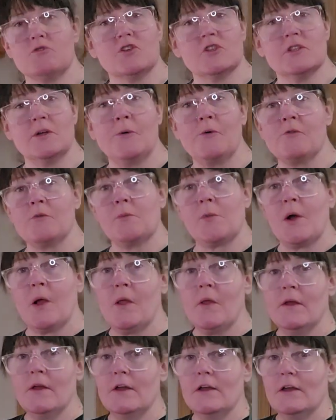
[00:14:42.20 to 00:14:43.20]
I'm sure some of them
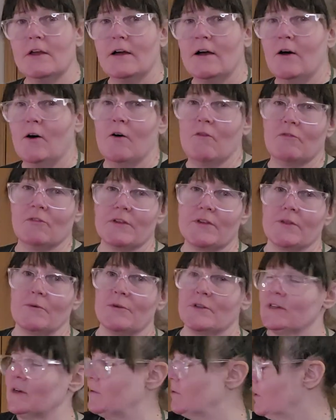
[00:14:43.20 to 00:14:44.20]
will. Hopefully the
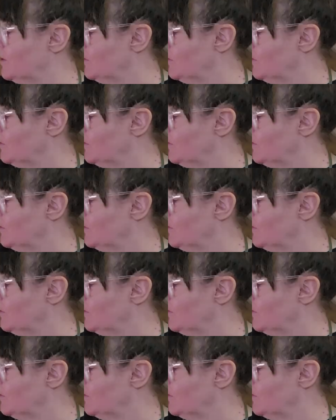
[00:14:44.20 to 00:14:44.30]
ones